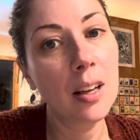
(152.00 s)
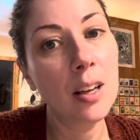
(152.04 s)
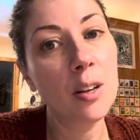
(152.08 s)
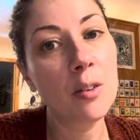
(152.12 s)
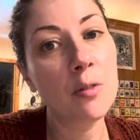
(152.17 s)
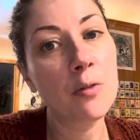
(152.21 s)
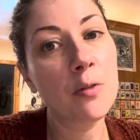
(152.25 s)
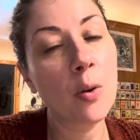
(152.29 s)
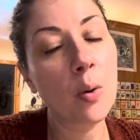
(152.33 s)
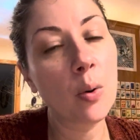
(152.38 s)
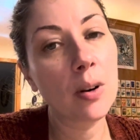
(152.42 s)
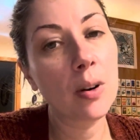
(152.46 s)

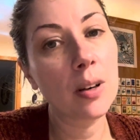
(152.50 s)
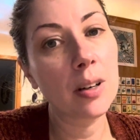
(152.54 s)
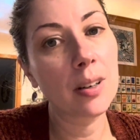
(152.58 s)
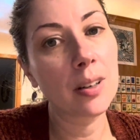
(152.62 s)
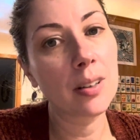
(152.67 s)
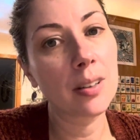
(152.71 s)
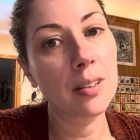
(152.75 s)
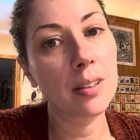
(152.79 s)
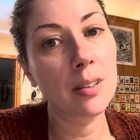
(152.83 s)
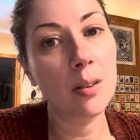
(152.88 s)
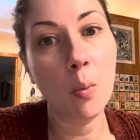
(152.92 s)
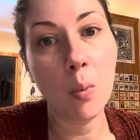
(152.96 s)

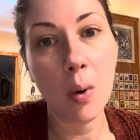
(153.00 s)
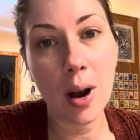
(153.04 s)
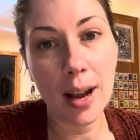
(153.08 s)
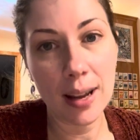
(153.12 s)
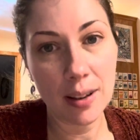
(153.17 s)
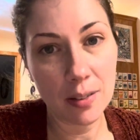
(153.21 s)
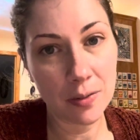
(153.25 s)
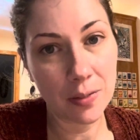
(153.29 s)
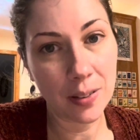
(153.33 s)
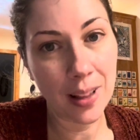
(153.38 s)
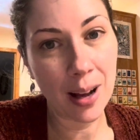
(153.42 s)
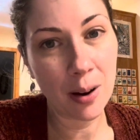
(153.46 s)
for
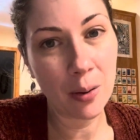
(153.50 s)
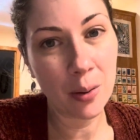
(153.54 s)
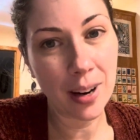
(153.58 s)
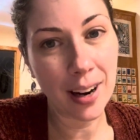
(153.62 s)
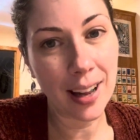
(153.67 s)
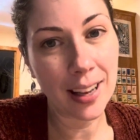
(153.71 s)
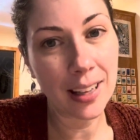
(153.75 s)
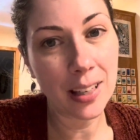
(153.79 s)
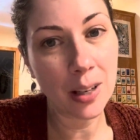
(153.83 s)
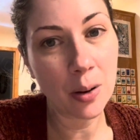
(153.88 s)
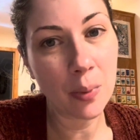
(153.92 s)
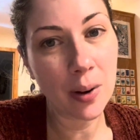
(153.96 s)
white flour
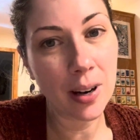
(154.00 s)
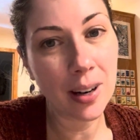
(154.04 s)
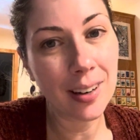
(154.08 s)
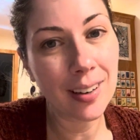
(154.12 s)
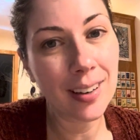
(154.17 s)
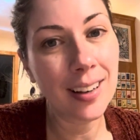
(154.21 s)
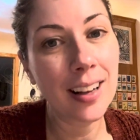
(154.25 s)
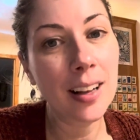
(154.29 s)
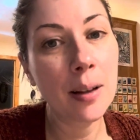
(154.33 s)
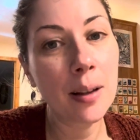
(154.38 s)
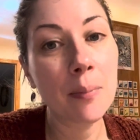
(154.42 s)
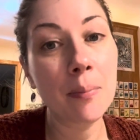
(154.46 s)
anywhere,
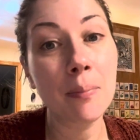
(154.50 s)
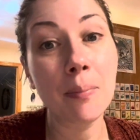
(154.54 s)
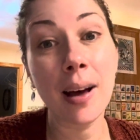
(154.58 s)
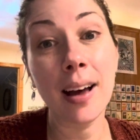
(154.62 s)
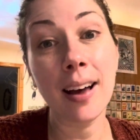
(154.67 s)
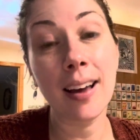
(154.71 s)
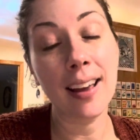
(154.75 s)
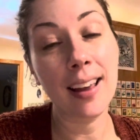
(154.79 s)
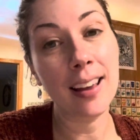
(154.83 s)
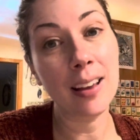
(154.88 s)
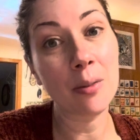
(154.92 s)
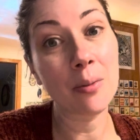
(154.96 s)

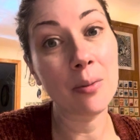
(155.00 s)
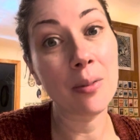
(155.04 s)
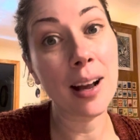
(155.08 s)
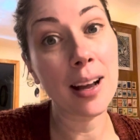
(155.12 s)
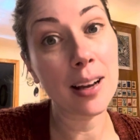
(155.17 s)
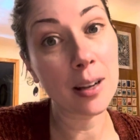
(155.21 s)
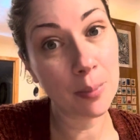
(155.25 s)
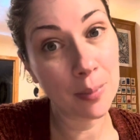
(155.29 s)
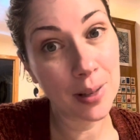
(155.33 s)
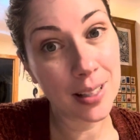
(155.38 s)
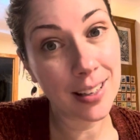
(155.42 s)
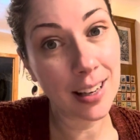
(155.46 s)
my
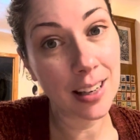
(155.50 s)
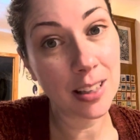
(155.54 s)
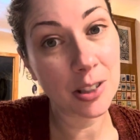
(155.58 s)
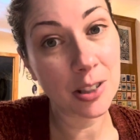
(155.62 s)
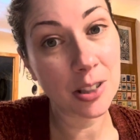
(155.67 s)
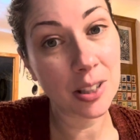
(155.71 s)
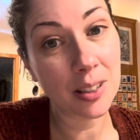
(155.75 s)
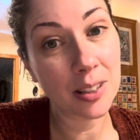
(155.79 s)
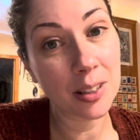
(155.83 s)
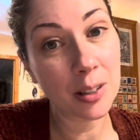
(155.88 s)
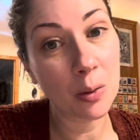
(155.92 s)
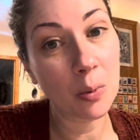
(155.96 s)

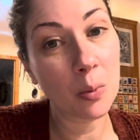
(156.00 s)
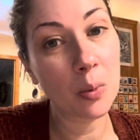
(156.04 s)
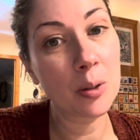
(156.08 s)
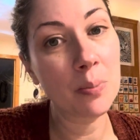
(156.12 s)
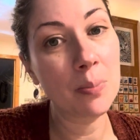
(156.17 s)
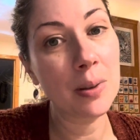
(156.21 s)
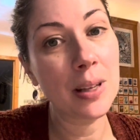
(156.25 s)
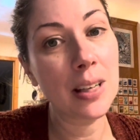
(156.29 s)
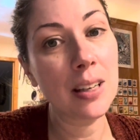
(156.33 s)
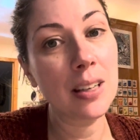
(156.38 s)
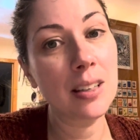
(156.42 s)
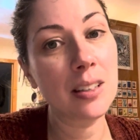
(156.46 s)
recommendation would
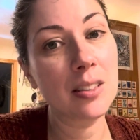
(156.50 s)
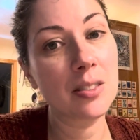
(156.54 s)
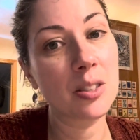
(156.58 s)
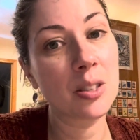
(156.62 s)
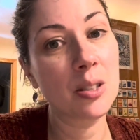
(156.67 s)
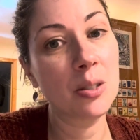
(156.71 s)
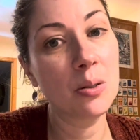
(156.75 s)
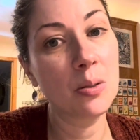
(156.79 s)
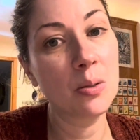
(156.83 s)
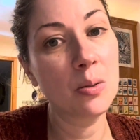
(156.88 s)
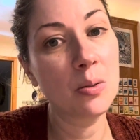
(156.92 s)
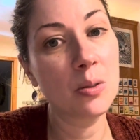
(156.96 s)
be
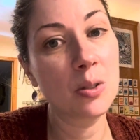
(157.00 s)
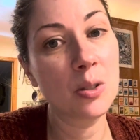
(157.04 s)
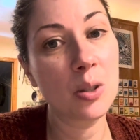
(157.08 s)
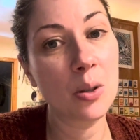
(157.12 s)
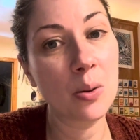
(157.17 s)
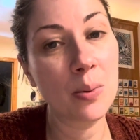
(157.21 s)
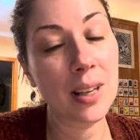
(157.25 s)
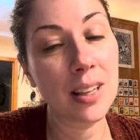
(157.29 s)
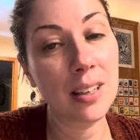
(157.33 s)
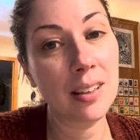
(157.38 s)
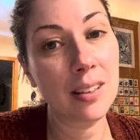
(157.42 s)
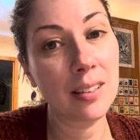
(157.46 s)
to do
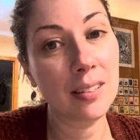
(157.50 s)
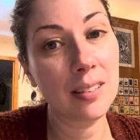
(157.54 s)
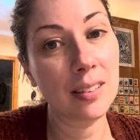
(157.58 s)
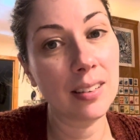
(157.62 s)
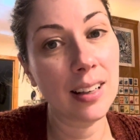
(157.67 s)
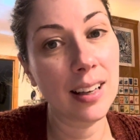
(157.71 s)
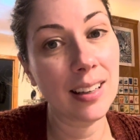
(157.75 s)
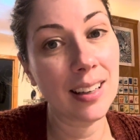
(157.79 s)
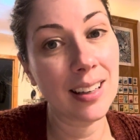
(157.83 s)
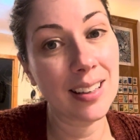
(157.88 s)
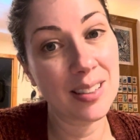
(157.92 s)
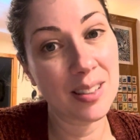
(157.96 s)
it
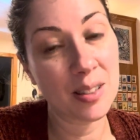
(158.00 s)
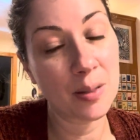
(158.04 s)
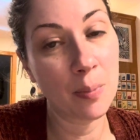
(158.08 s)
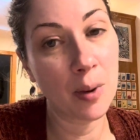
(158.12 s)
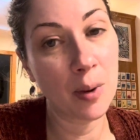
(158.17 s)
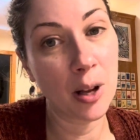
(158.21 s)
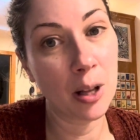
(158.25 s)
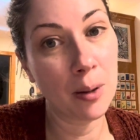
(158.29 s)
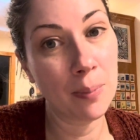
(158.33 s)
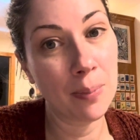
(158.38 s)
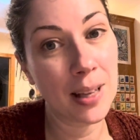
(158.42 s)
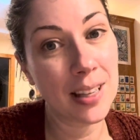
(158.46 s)
like in
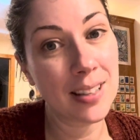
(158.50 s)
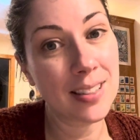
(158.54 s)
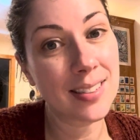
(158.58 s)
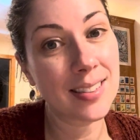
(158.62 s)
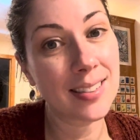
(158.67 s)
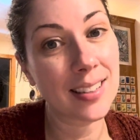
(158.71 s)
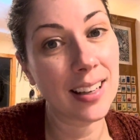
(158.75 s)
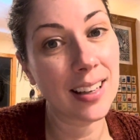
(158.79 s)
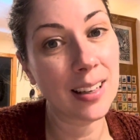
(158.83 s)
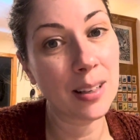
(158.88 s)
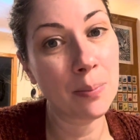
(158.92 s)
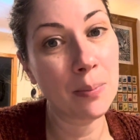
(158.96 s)
small bits,
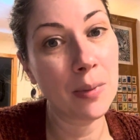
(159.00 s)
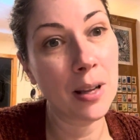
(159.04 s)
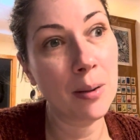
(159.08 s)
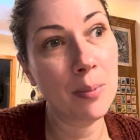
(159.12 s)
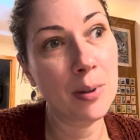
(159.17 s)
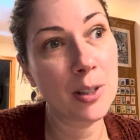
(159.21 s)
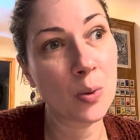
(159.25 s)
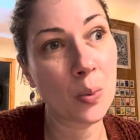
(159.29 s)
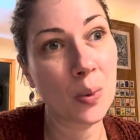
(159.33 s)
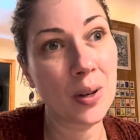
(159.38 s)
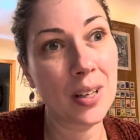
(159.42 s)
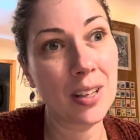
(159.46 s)
like maybe
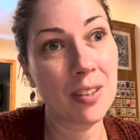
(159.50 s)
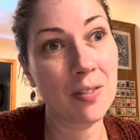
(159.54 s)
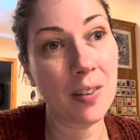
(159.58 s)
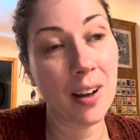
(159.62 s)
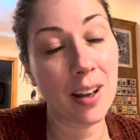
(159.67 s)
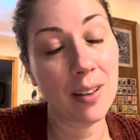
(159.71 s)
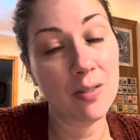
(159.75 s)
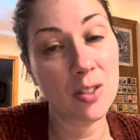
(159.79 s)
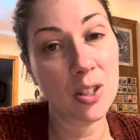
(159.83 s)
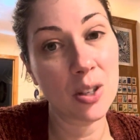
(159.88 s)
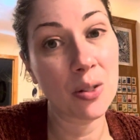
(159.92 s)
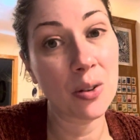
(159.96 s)

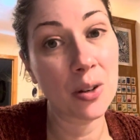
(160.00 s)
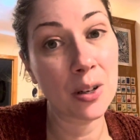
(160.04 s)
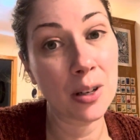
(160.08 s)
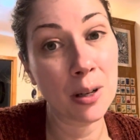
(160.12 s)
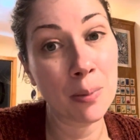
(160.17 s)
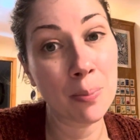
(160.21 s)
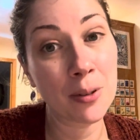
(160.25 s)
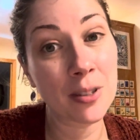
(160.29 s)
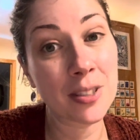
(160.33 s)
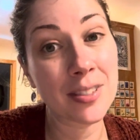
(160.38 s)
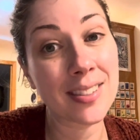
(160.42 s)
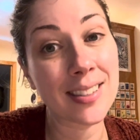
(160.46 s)
25 to
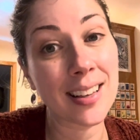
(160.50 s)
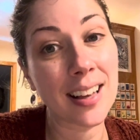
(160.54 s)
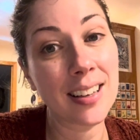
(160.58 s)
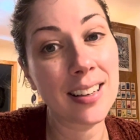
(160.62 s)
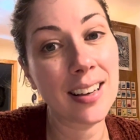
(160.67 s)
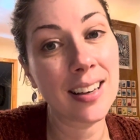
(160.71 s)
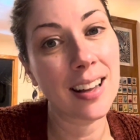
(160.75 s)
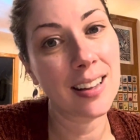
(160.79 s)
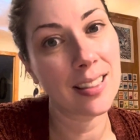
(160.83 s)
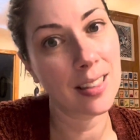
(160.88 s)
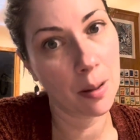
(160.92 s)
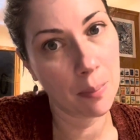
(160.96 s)

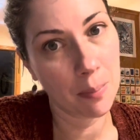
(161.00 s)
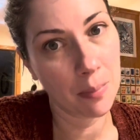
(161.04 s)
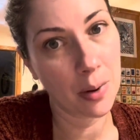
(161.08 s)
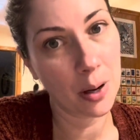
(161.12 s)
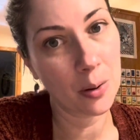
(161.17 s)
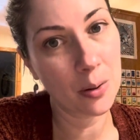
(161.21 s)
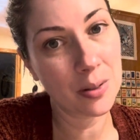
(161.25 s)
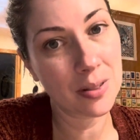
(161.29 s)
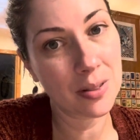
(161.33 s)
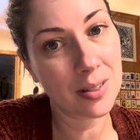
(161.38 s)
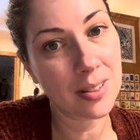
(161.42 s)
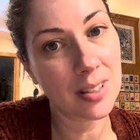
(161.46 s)
30% at the
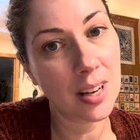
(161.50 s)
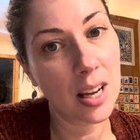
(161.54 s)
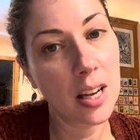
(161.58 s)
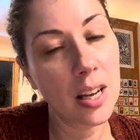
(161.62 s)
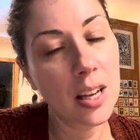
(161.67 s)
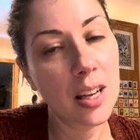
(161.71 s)
most,